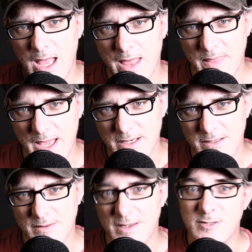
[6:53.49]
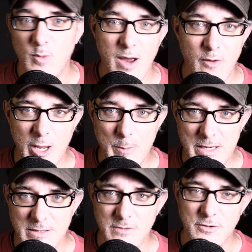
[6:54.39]
And that is why I
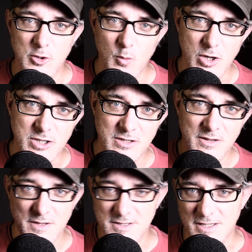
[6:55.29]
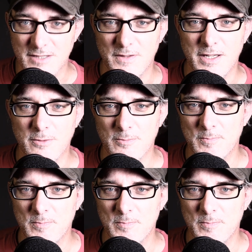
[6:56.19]
recommend that you watch this next video.